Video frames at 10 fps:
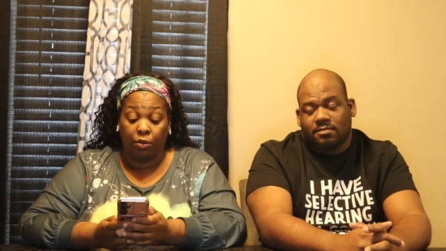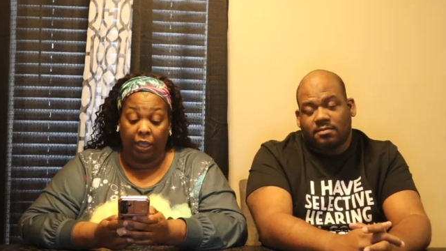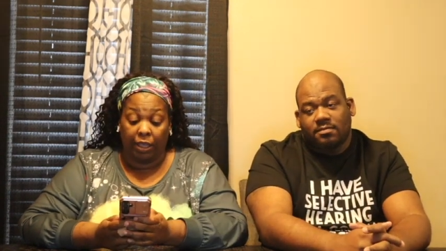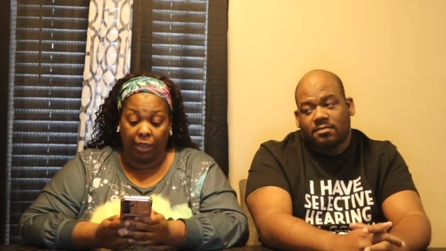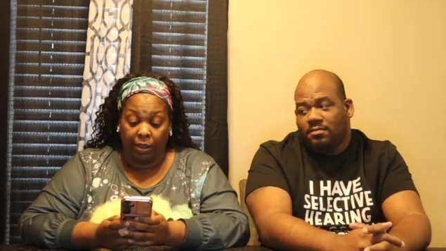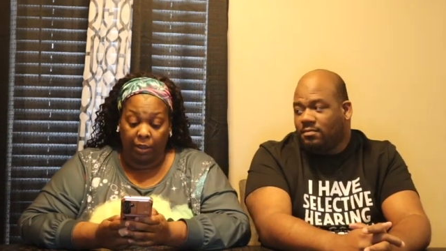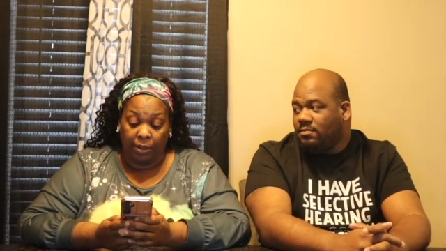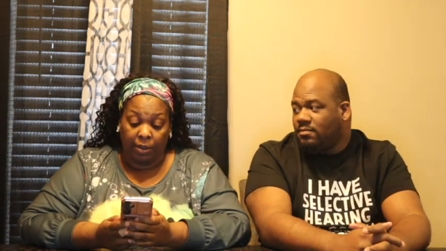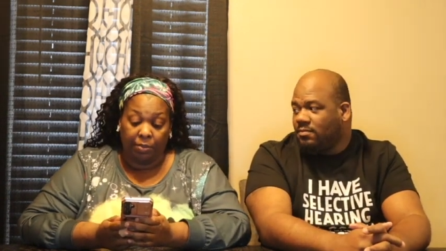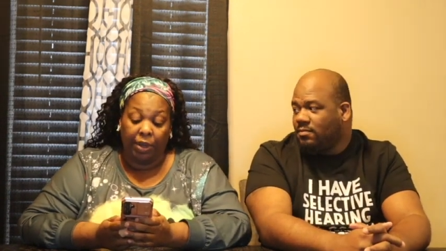Speaker 1: you can,
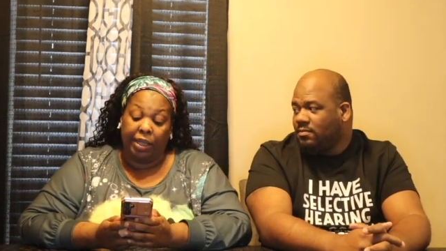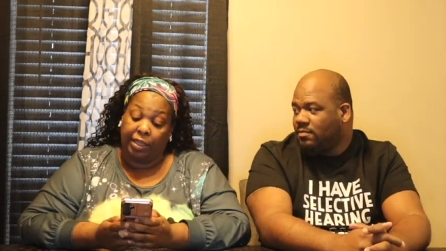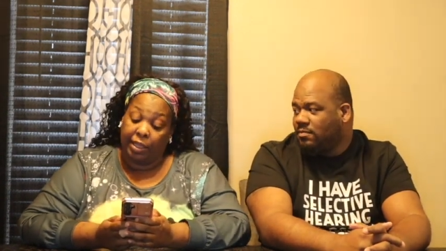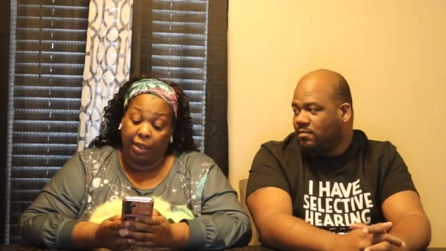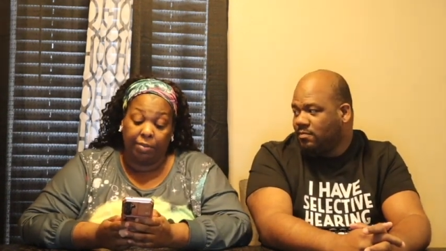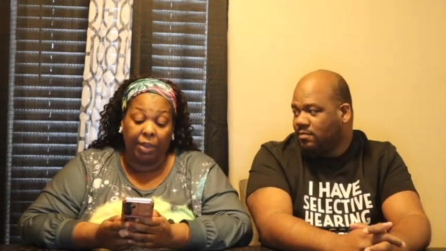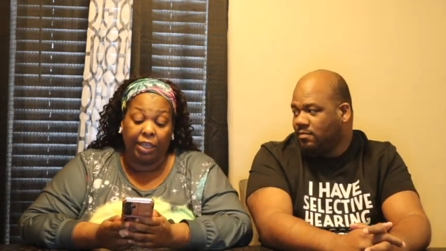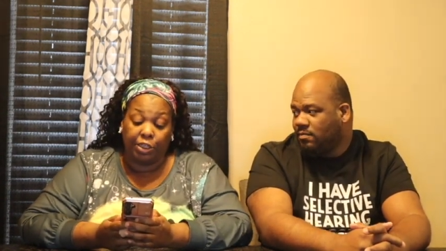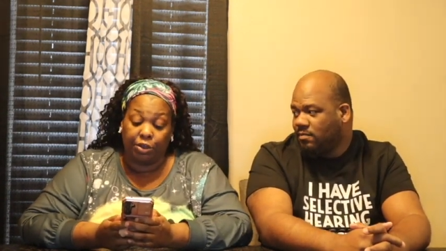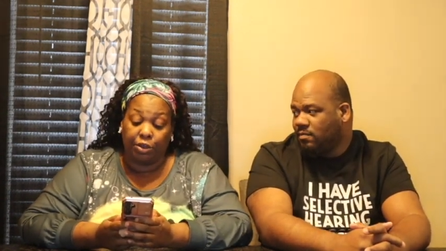but yeah,
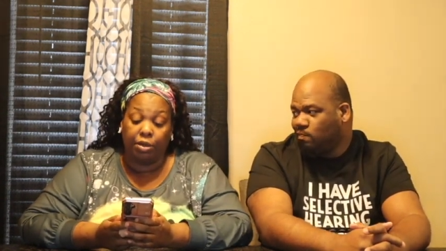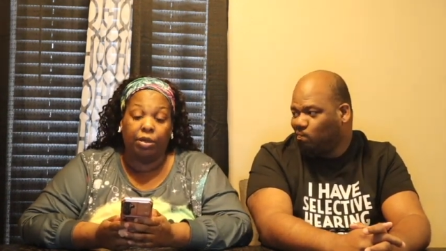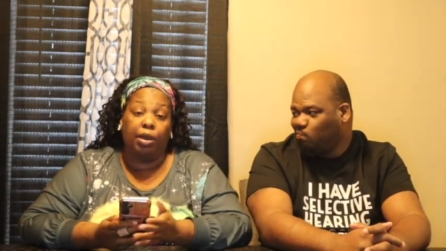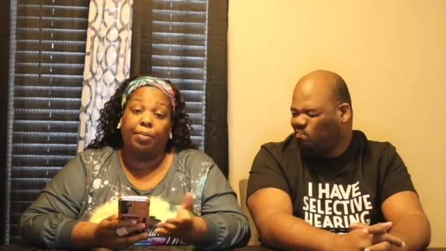make sure.